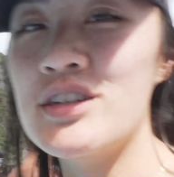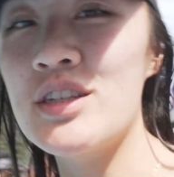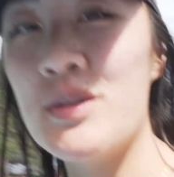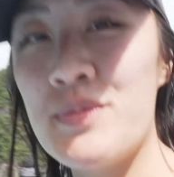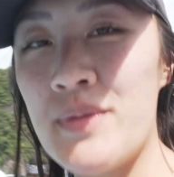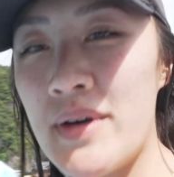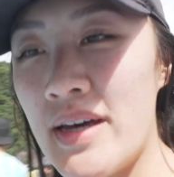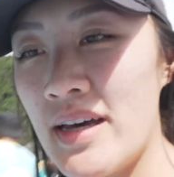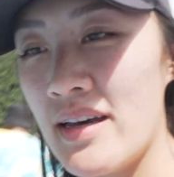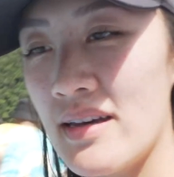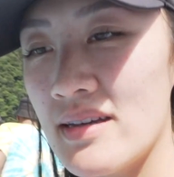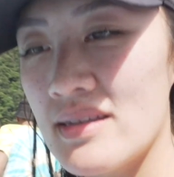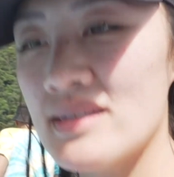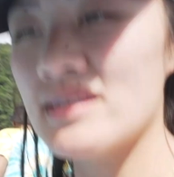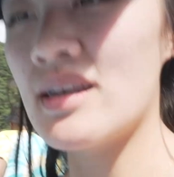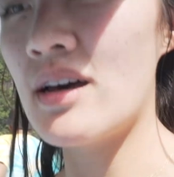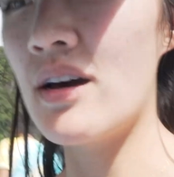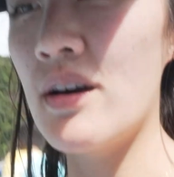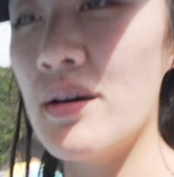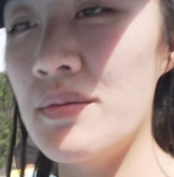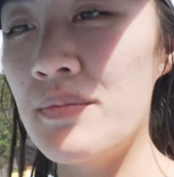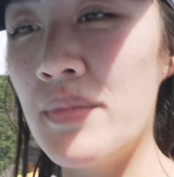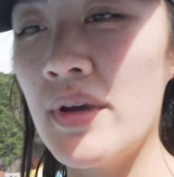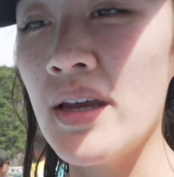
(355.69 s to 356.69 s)
just because
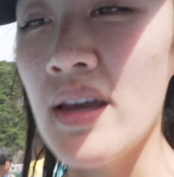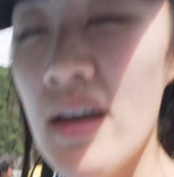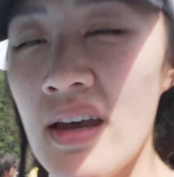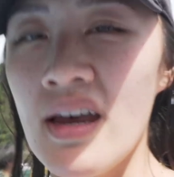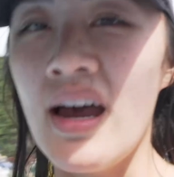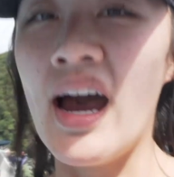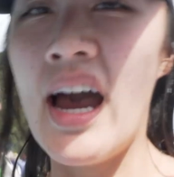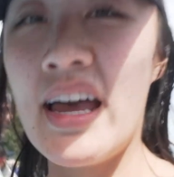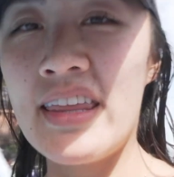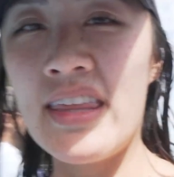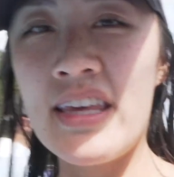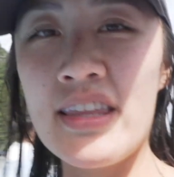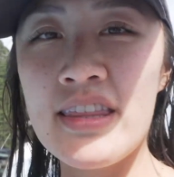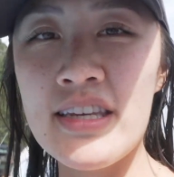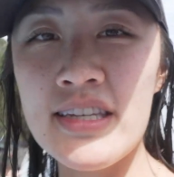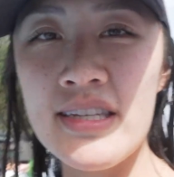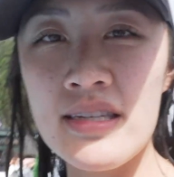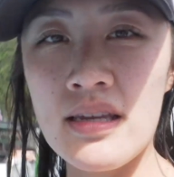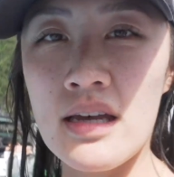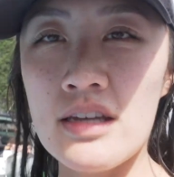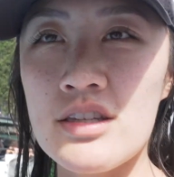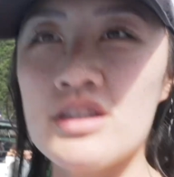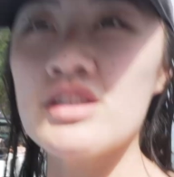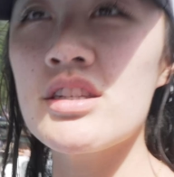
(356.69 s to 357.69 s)
I think the
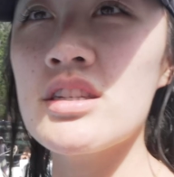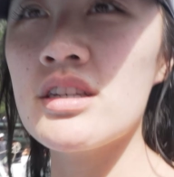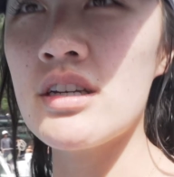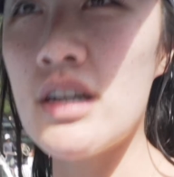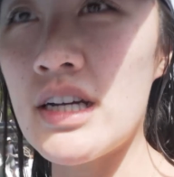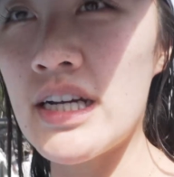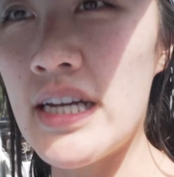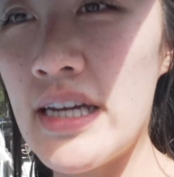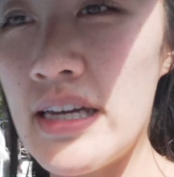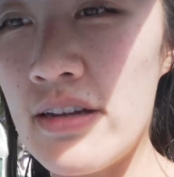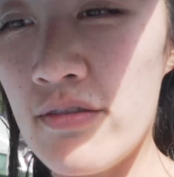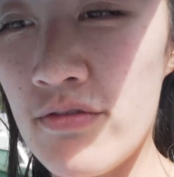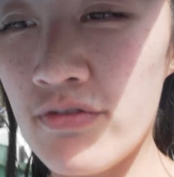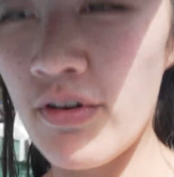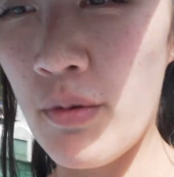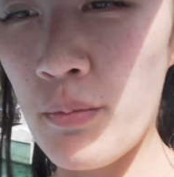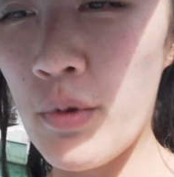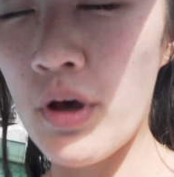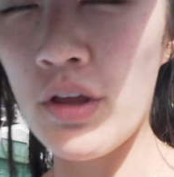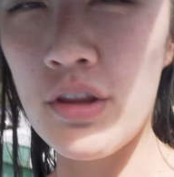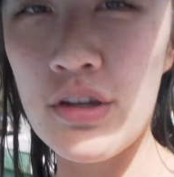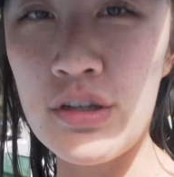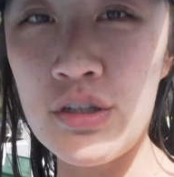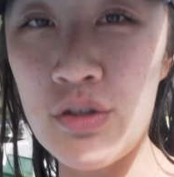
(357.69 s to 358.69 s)
sunscreen from
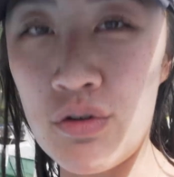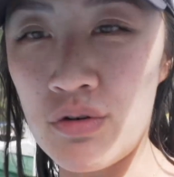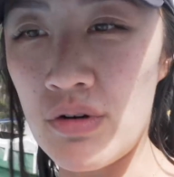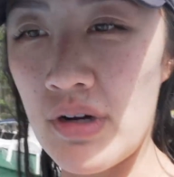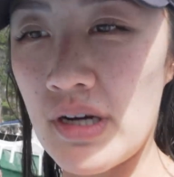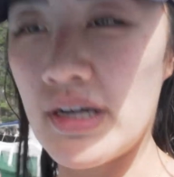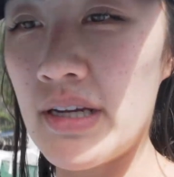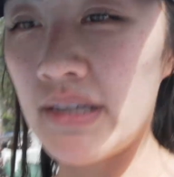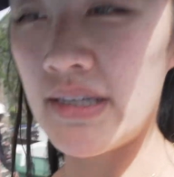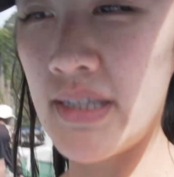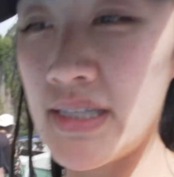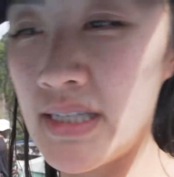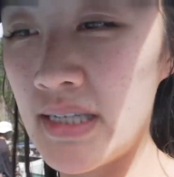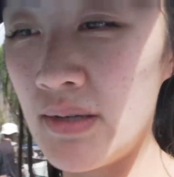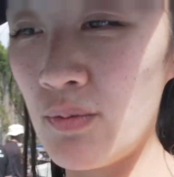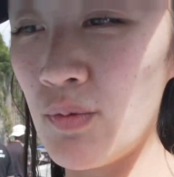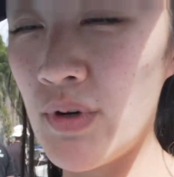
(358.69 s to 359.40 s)
all the tourists